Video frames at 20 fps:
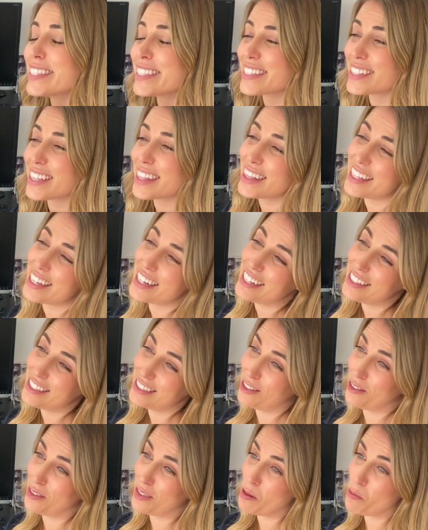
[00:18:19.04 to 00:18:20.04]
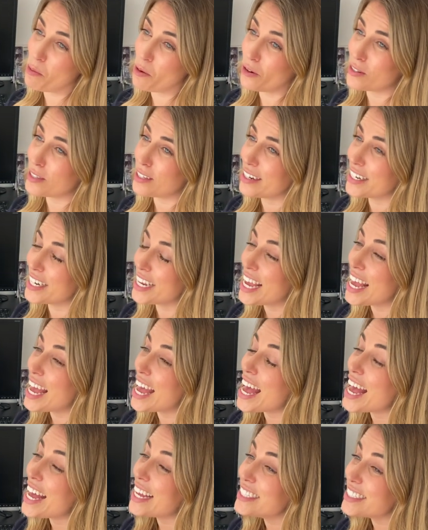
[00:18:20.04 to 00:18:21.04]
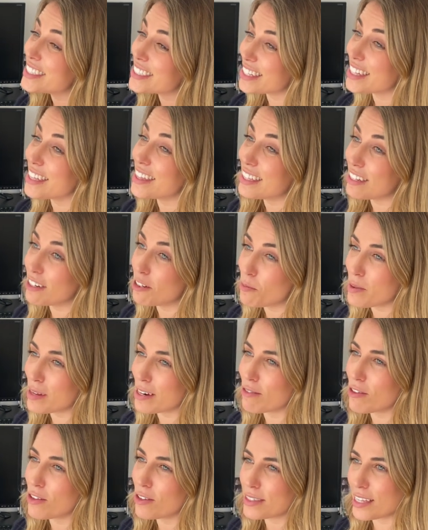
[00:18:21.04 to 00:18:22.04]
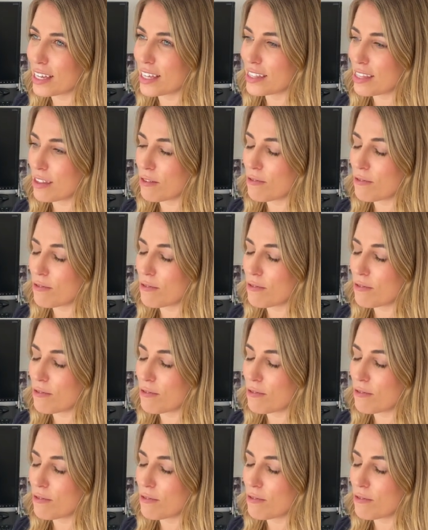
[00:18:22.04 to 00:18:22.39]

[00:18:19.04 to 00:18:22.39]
the invoicing, everything. You get the